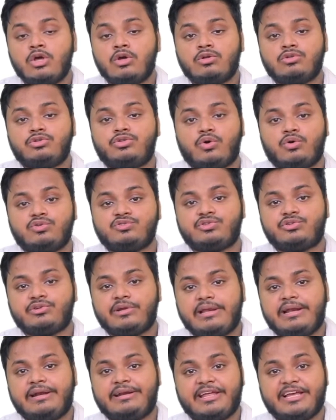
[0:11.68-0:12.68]
those
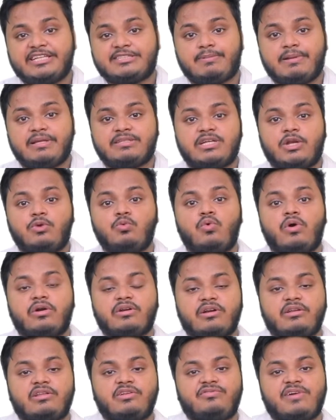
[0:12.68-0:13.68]
really takes place and what
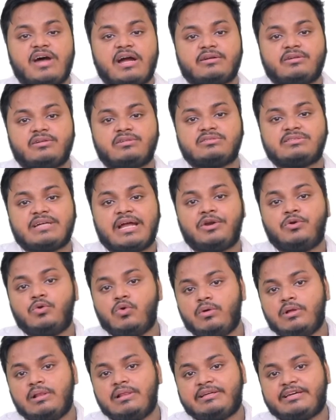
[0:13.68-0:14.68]
are the factors that
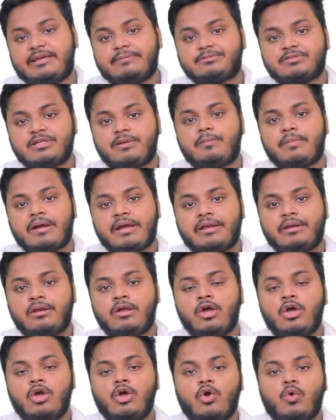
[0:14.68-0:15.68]
Google keeps in
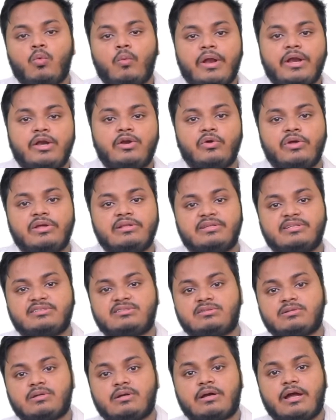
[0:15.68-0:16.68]
mind when doing
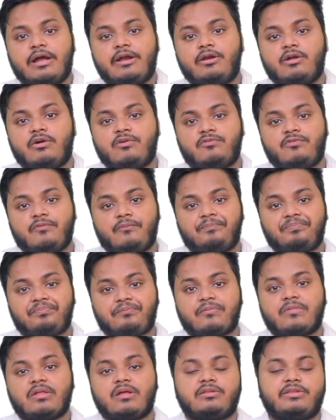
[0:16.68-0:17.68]
this kind of
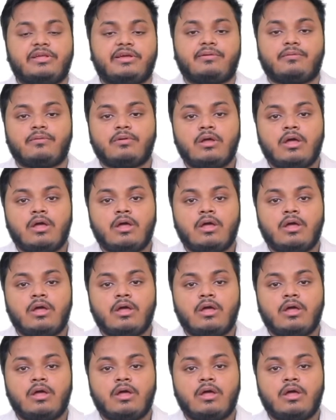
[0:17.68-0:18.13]
thing?